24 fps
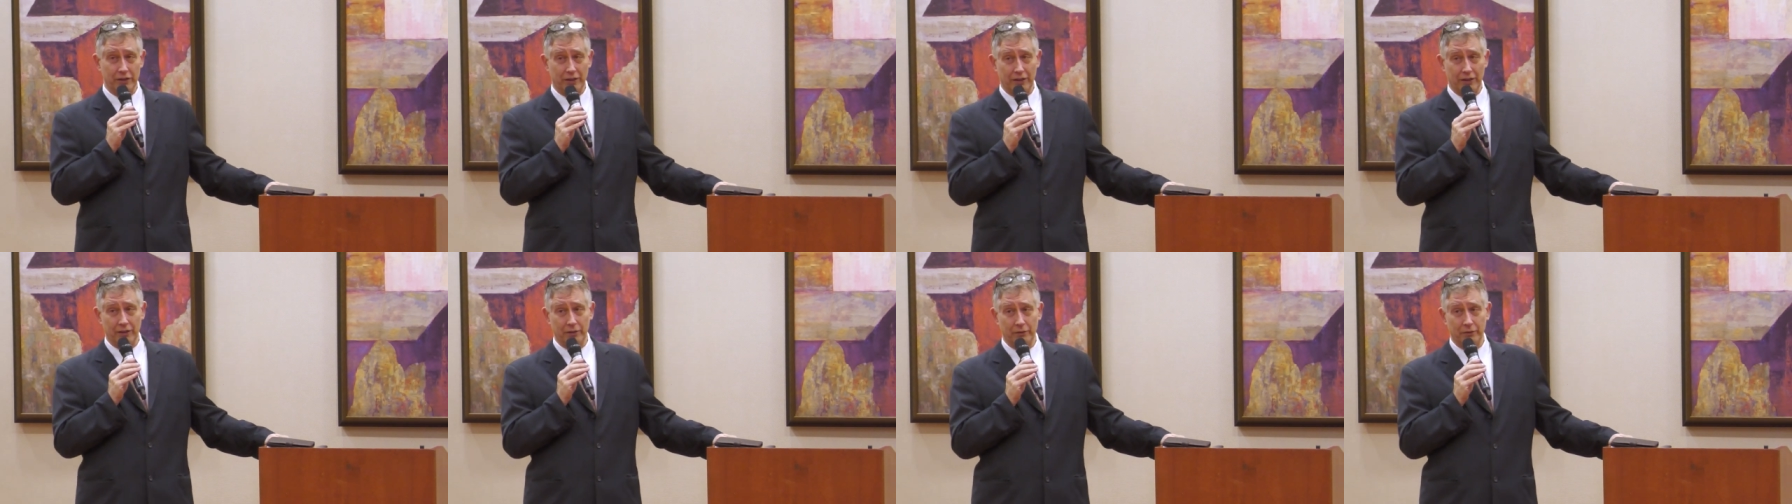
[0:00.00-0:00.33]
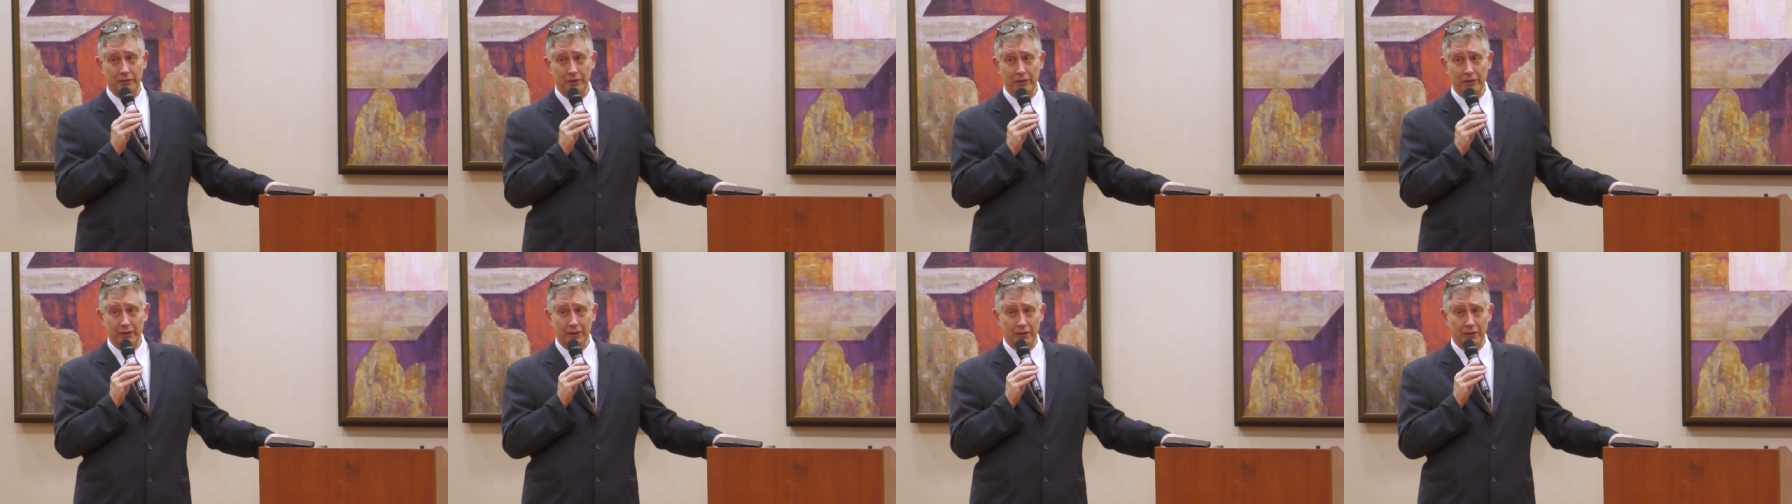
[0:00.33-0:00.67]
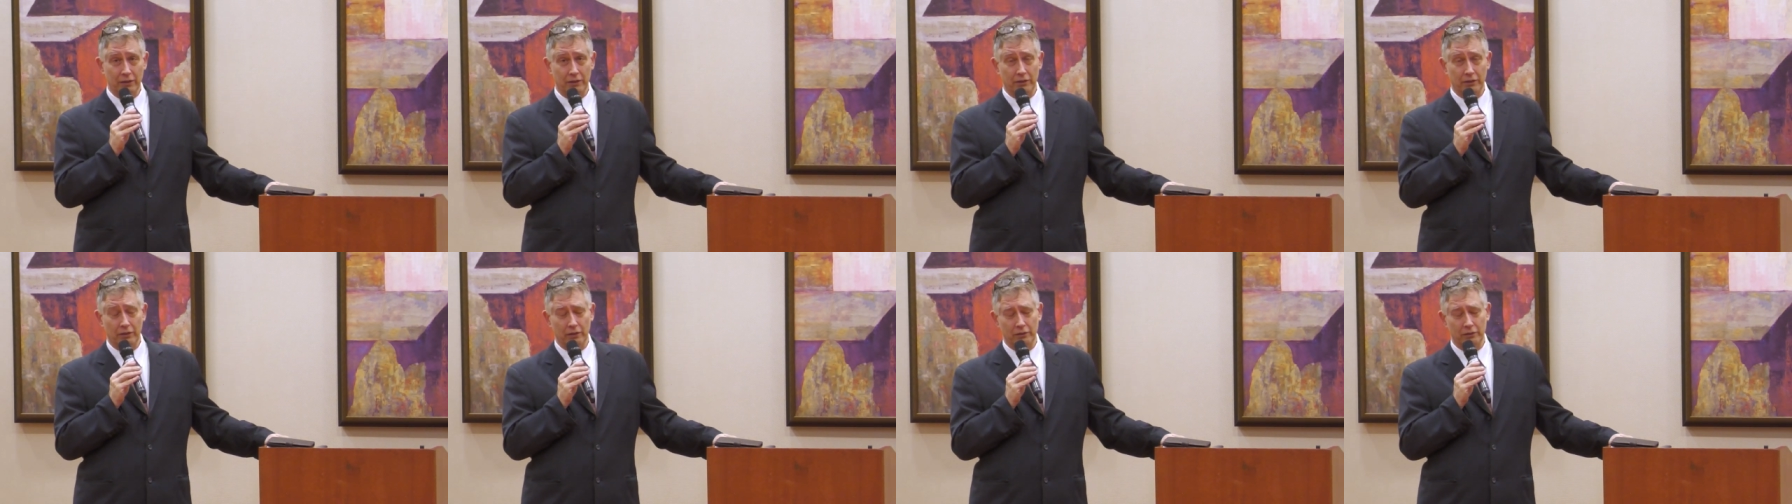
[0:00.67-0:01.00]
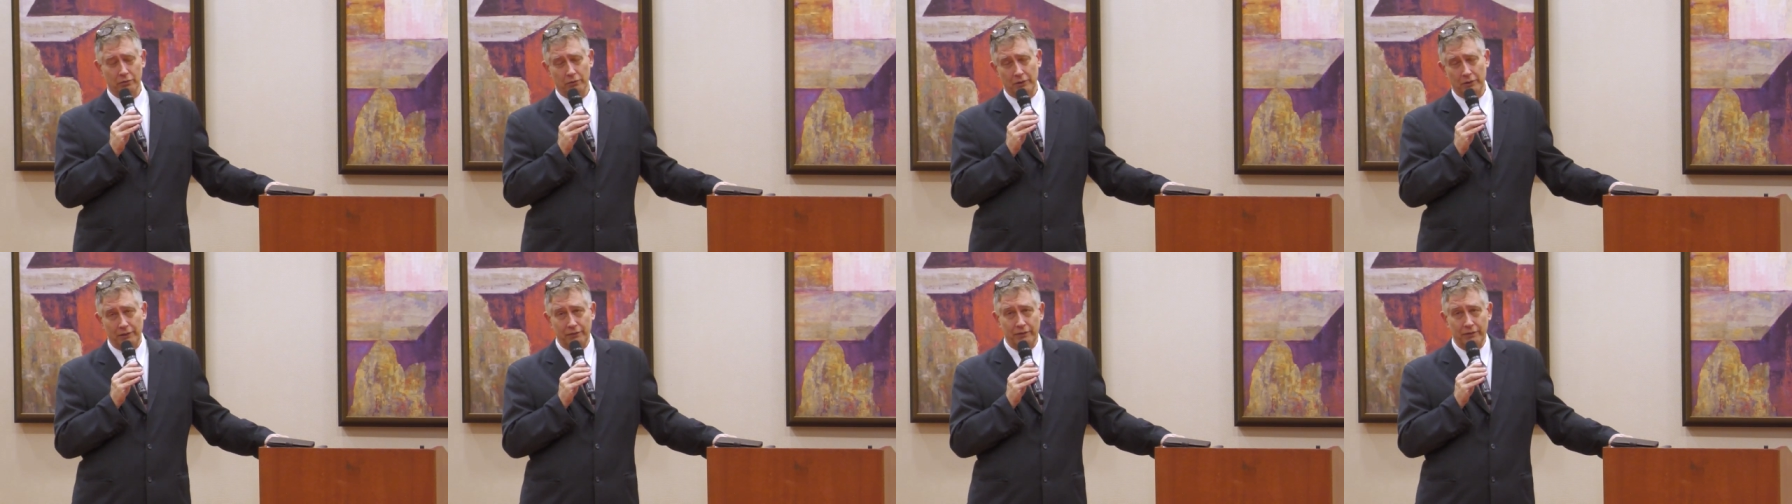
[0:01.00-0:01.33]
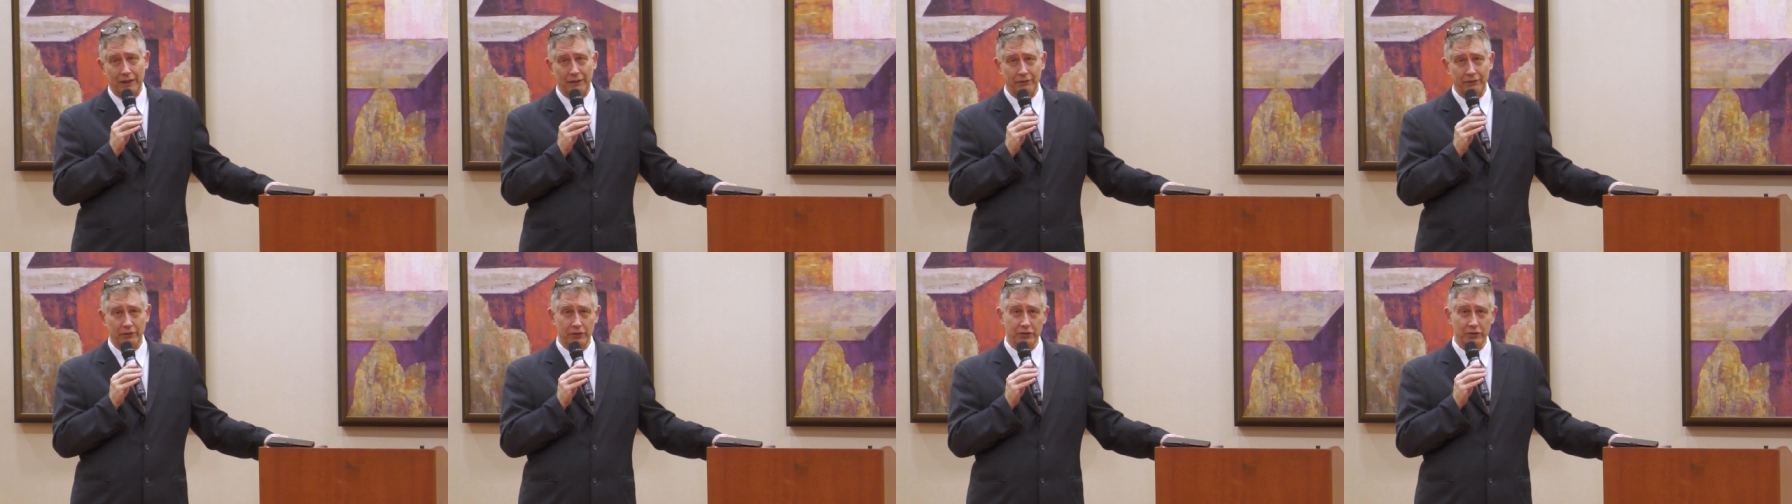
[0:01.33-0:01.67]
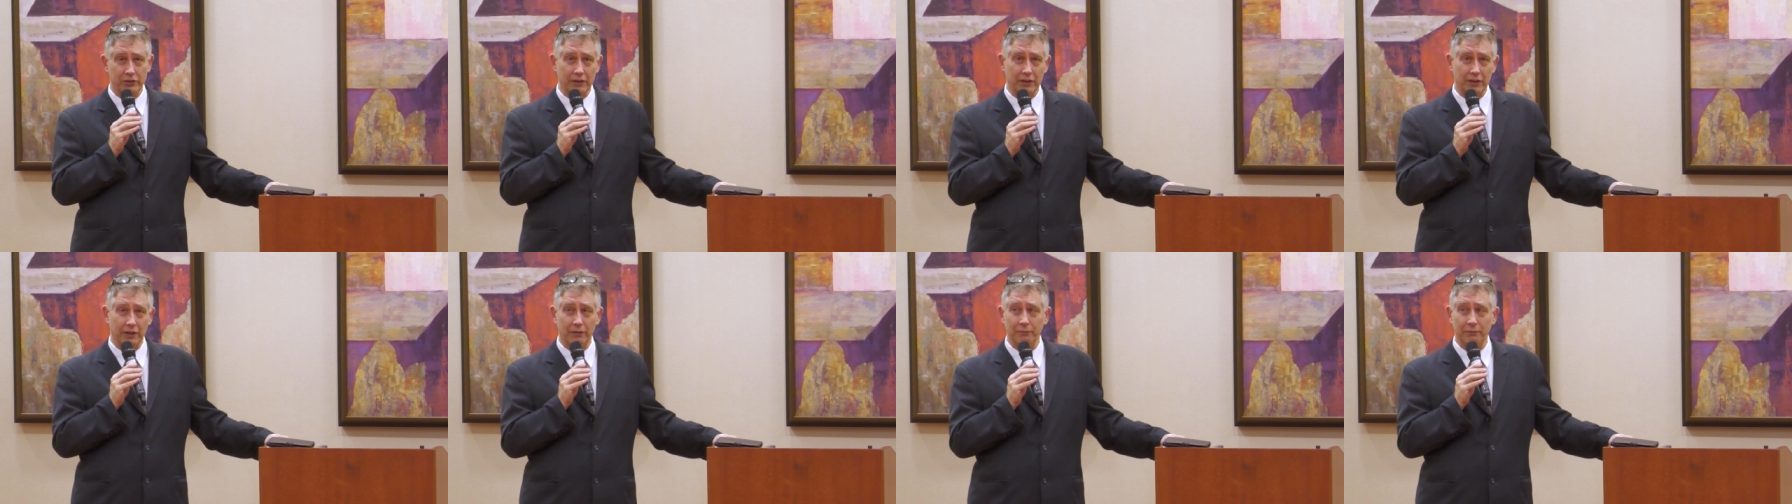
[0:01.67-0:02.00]
ago, twenty-five
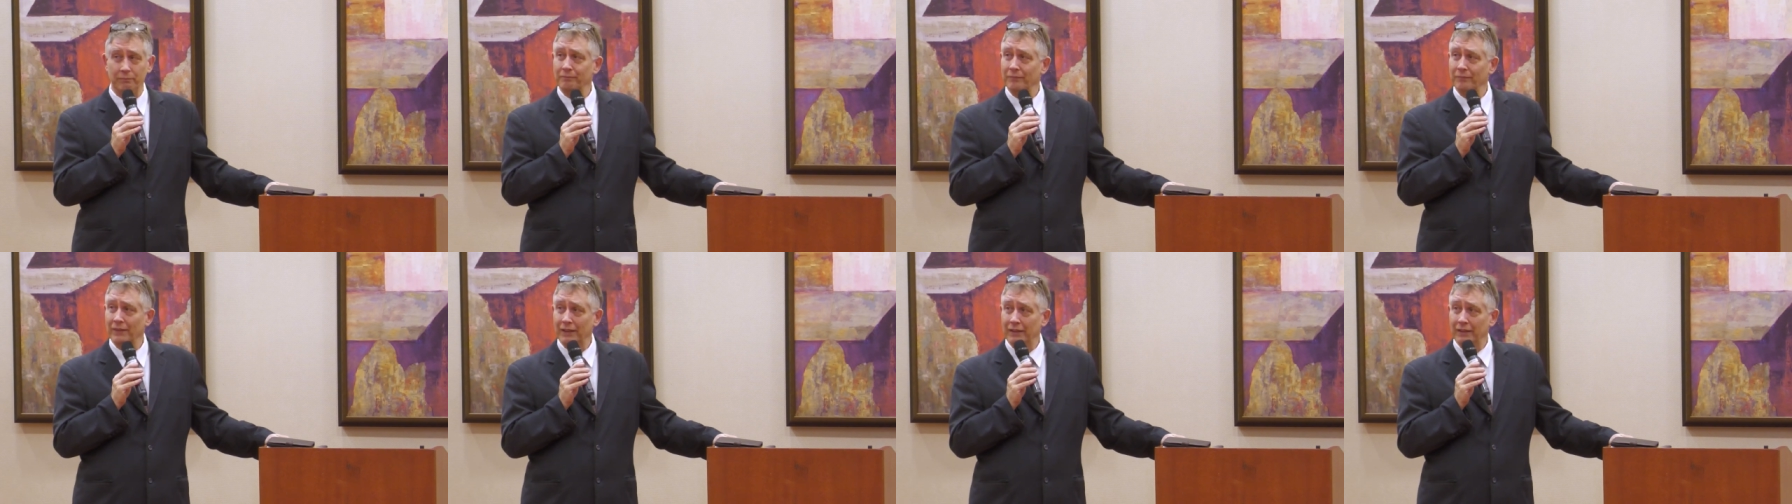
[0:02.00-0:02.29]
years ago,